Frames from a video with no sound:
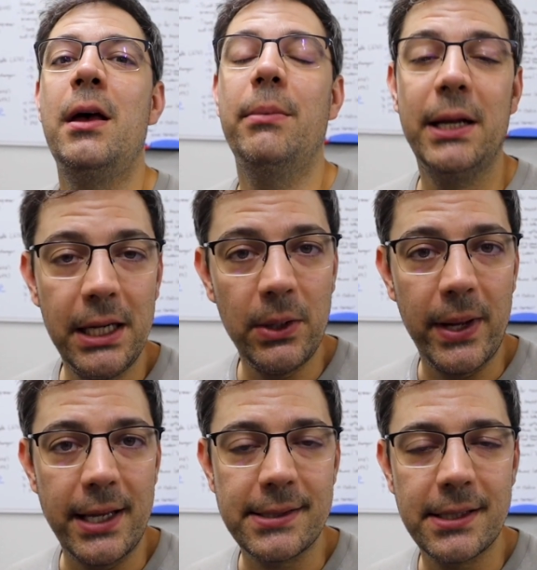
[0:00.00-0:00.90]
But
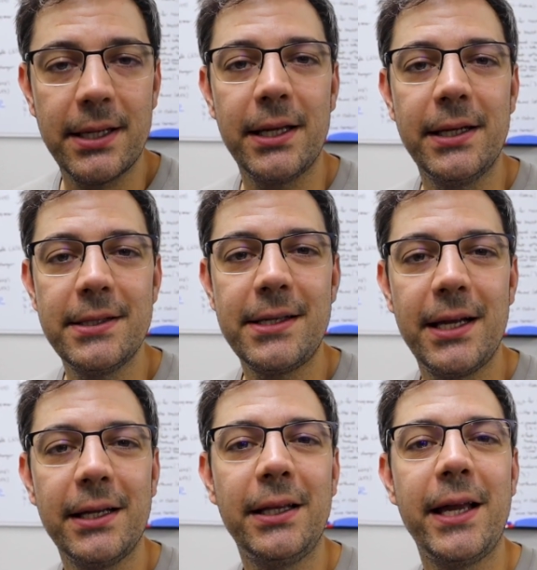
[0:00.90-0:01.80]
anyways, it is
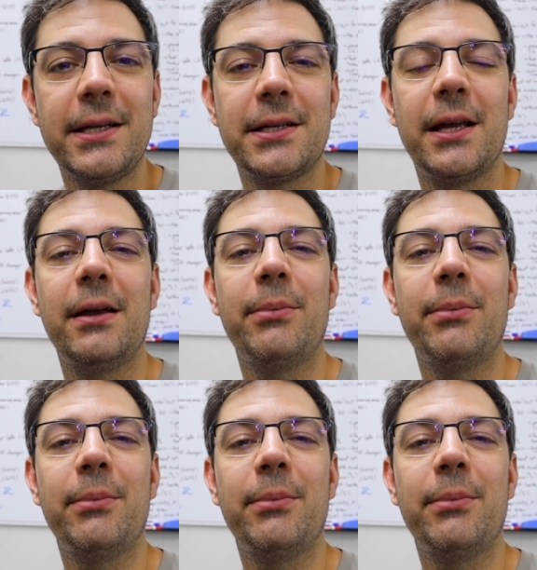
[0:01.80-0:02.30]
getting late,